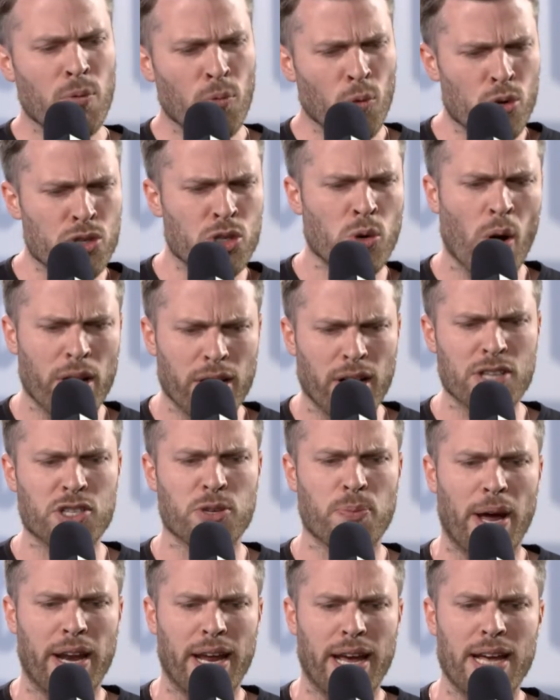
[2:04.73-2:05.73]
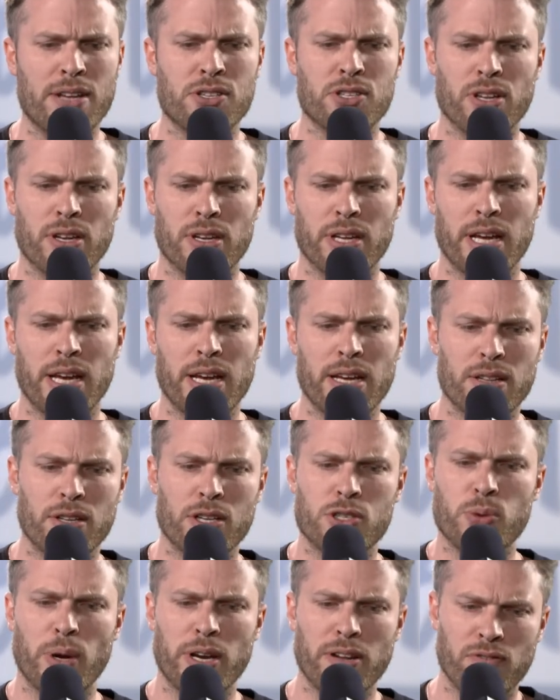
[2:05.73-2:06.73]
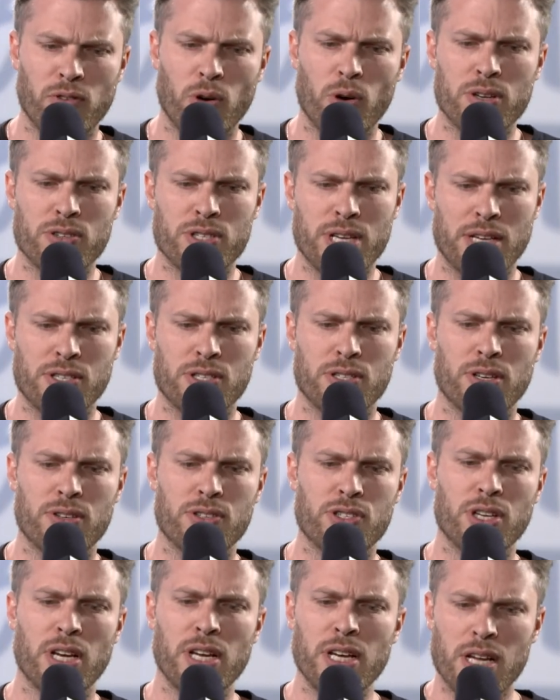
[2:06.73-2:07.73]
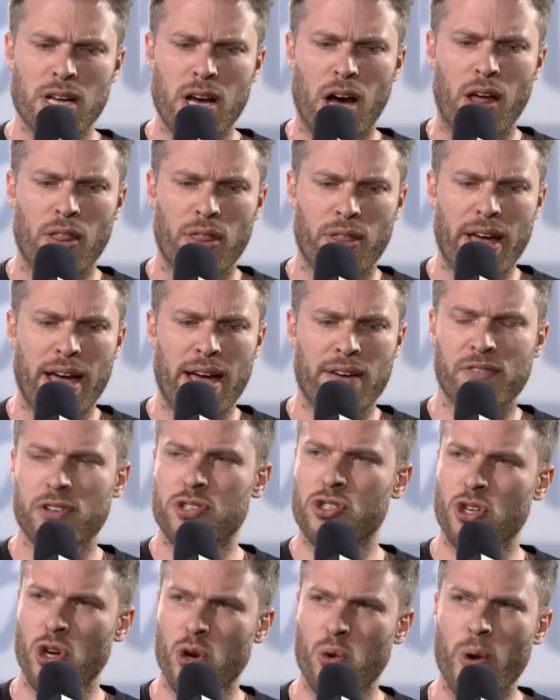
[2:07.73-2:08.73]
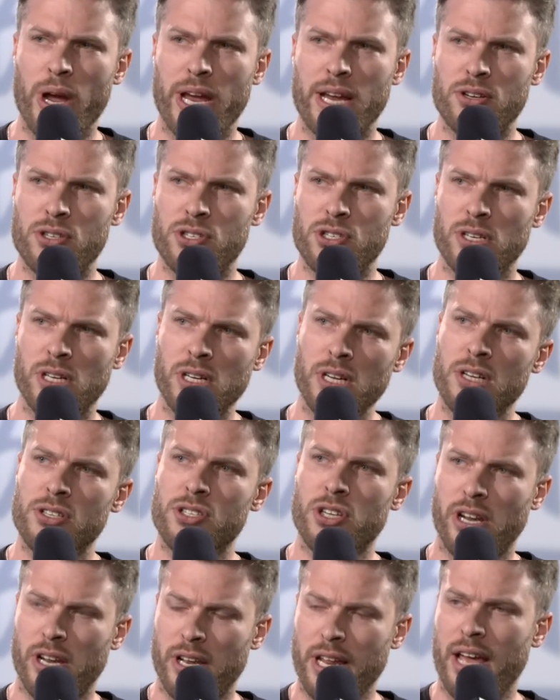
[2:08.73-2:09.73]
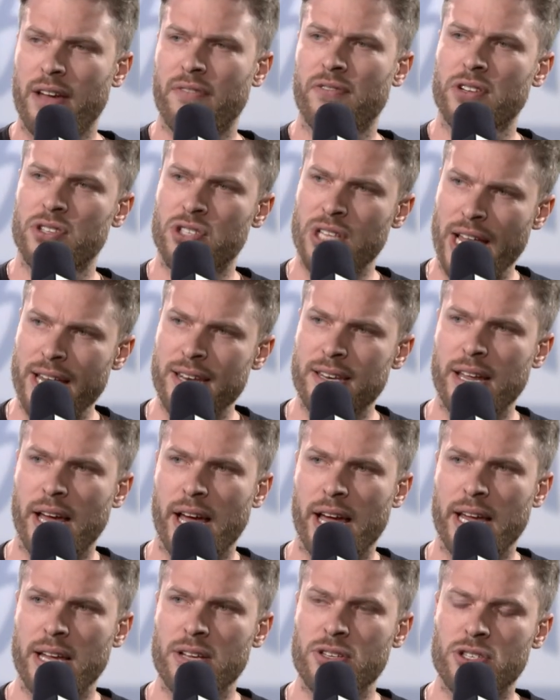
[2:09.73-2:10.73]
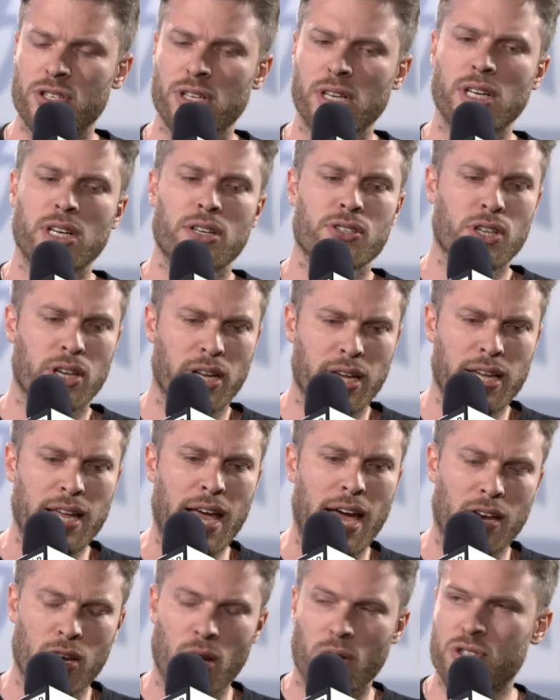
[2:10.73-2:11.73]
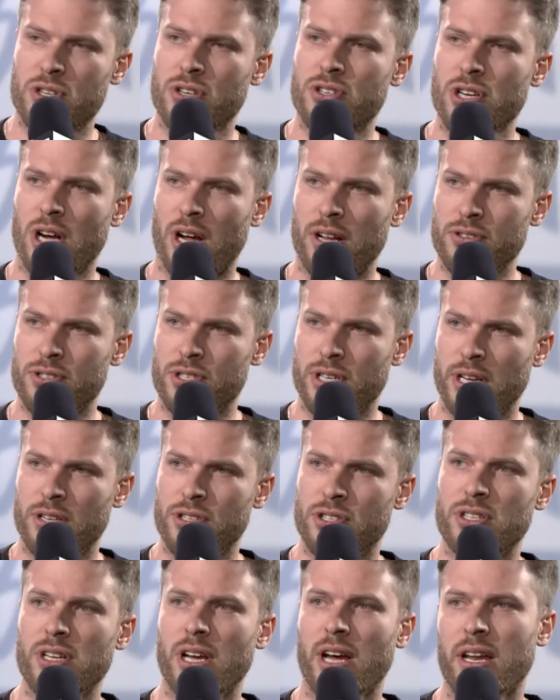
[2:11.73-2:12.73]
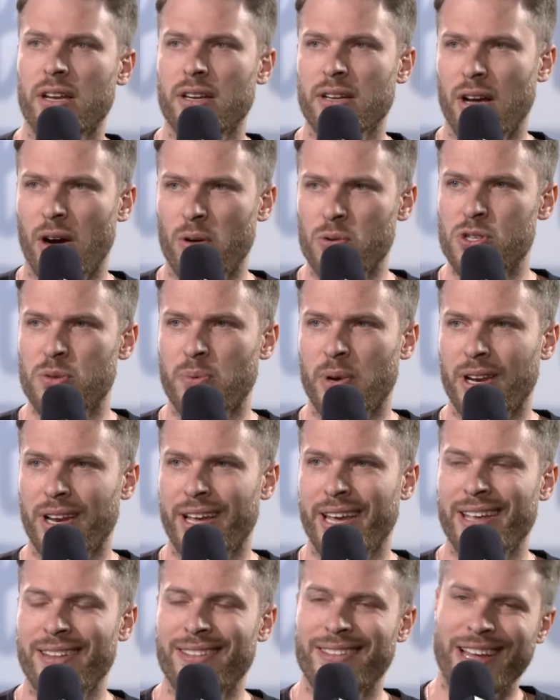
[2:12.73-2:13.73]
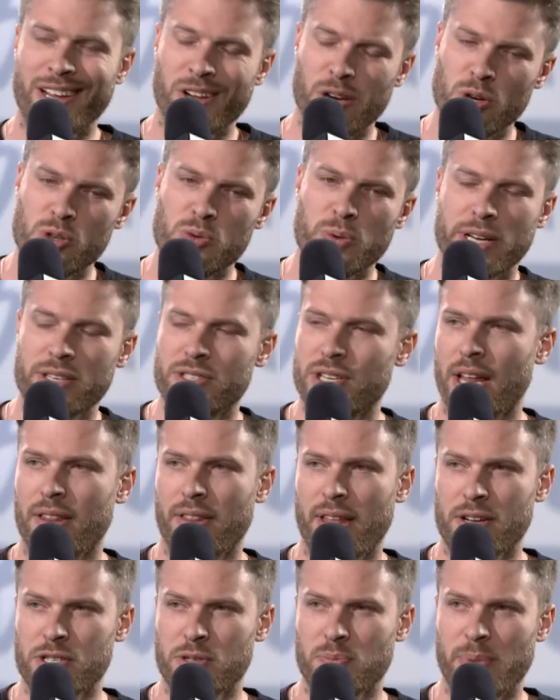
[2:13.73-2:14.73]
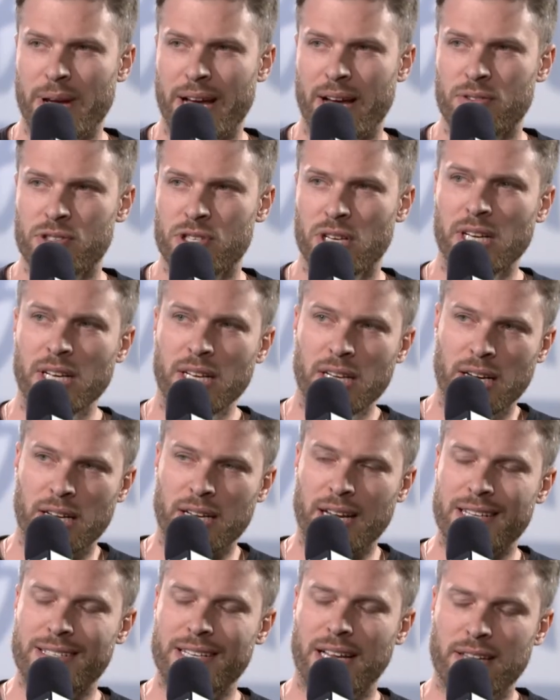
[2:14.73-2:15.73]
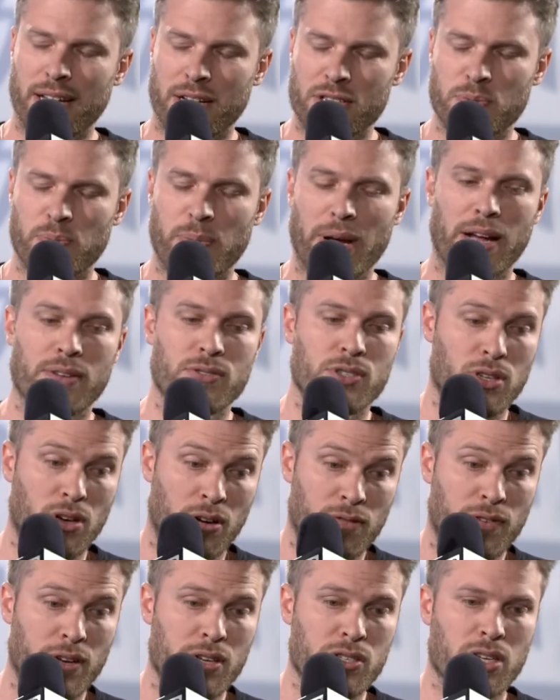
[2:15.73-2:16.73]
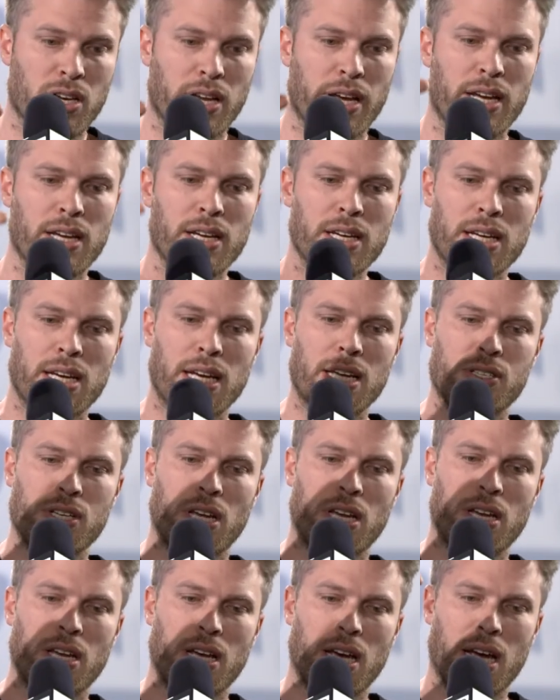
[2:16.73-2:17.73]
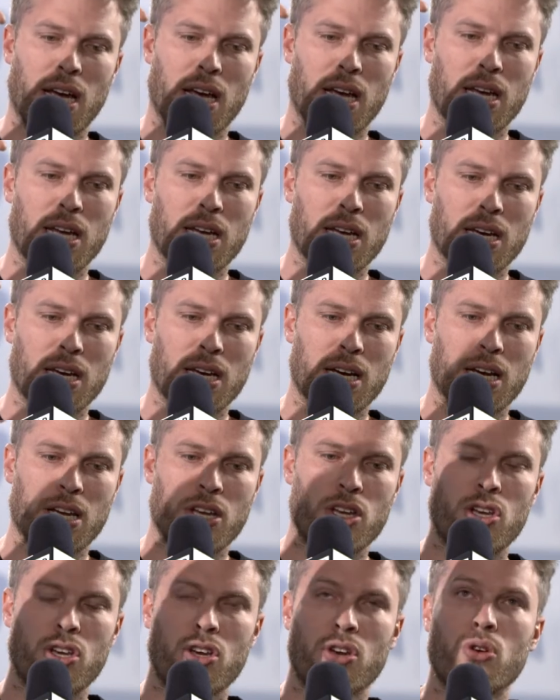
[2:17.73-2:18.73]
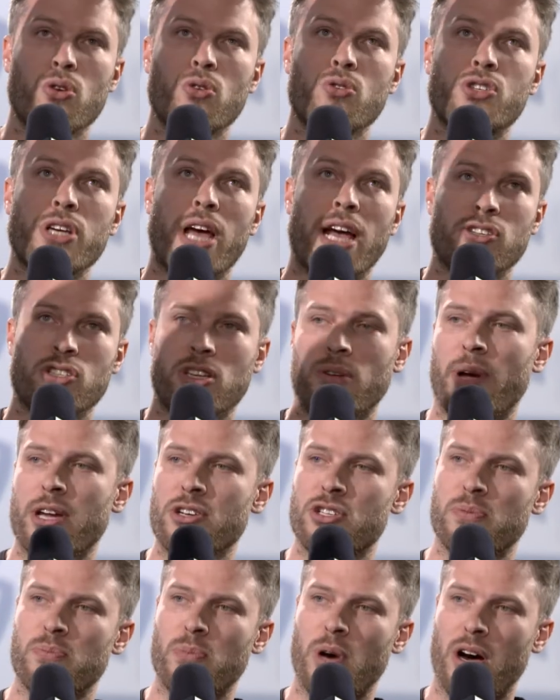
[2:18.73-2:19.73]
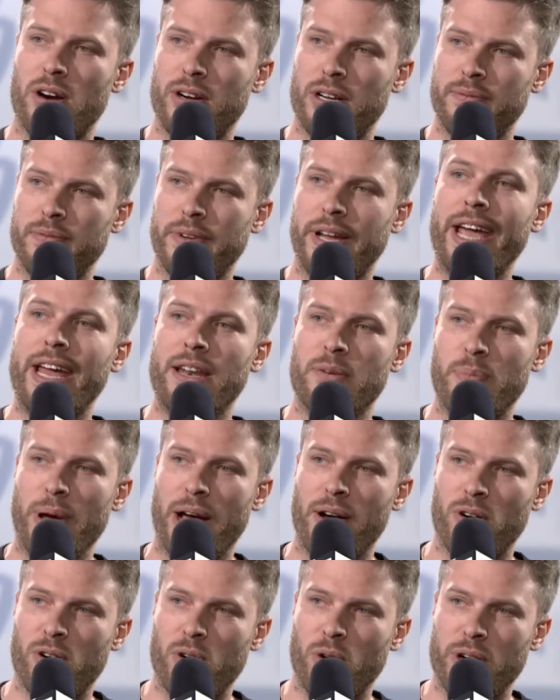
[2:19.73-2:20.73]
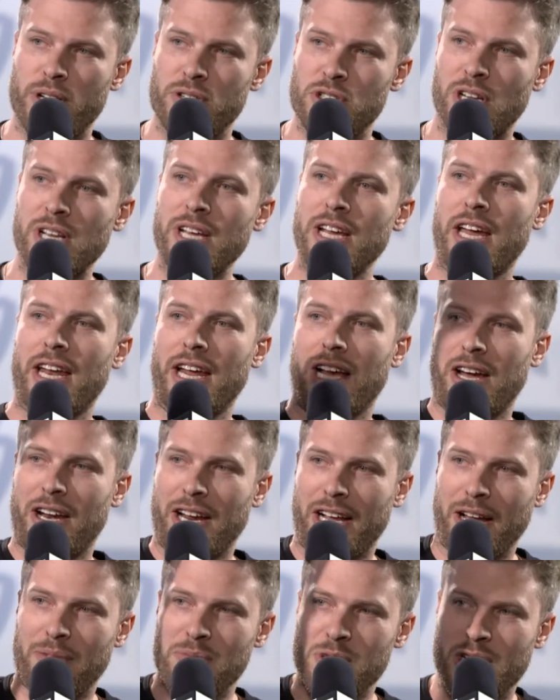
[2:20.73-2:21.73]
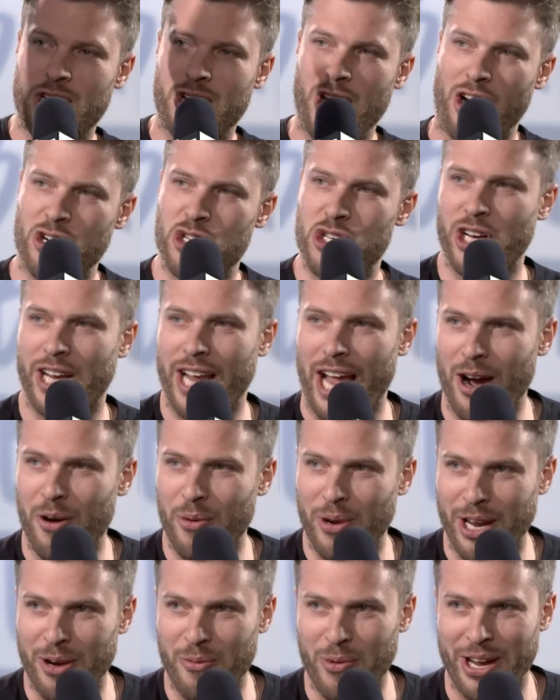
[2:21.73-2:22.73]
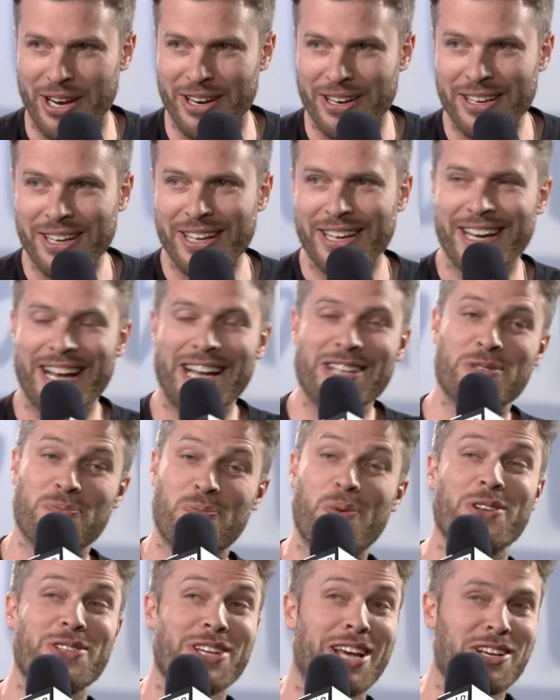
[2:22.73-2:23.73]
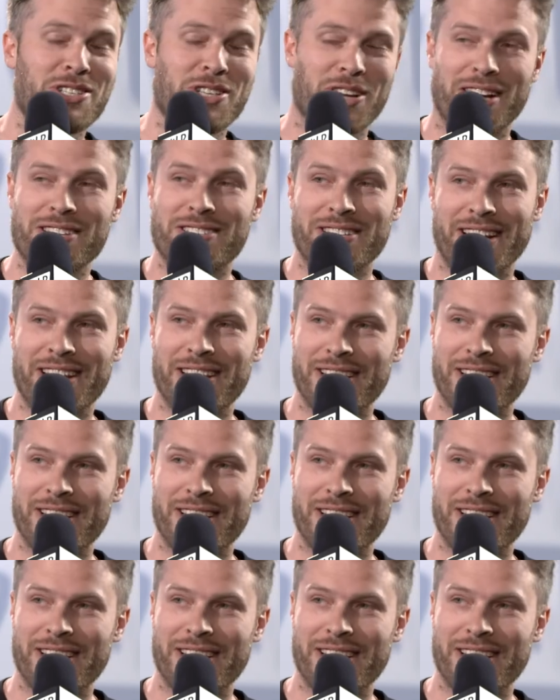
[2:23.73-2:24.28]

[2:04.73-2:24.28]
What's quite nice about it is that the 24 contestants are there for 2 weeks. So they're there for 10 days, so they get lots of chances. And ultimately, they could win £10,000. And that £10,000, obviously, is in a huge exclamation mark in pound coins. And it kind of comes gushing out when they win. It's pretty exciting.